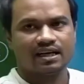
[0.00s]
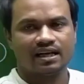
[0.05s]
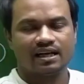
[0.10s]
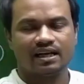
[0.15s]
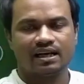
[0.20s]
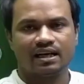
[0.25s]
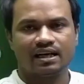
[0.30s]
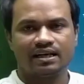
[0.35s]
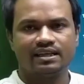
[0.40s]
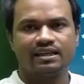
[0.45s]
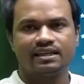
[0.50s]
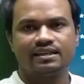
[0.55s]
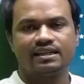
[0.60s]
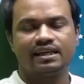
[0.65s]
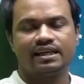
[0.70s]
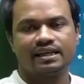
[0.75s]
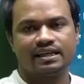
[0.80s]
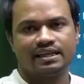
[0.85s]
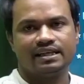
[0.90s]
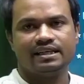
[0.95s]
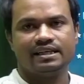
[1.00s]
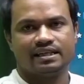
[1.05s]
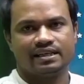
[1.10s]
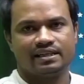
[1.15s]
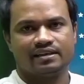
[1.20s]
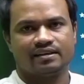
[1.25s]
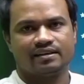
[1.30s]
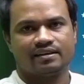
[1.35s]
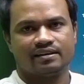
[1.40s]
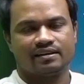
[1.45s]
under the ED,
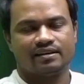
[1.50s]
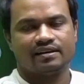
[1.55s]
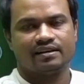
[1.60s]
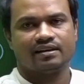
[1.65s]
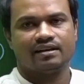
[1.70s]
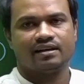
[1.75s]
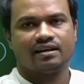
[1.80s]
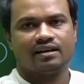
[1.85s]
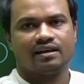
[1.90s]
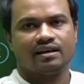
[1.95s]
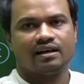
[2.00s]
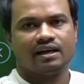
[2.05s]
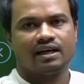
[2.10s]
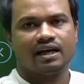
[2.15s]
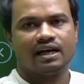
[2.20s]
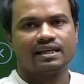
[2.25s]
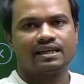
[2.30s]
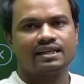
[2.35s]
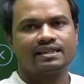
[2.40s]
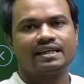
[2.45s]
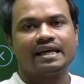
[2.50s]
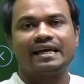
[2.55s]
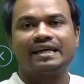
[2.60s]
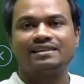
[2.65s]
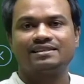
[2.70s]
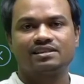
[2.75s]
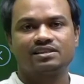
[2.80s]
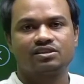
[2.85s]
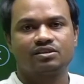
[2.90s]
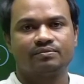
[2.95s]
under the
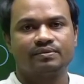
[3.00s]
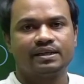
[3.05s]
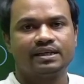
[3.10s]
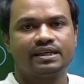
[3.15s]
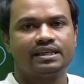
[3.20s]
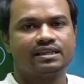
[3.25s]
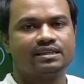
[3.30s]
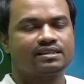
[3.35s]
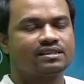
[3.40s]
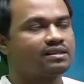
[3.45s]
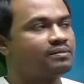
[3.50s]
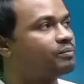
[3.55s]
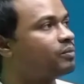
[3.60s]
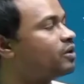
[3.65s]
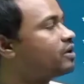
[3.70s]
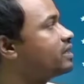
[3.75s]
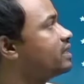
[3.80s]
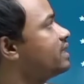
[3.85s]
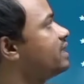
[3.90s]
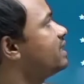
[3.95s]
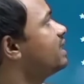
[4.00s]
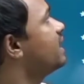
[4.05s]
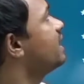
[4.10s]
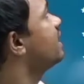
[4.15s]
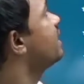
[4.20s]
aegis of ED is reported, then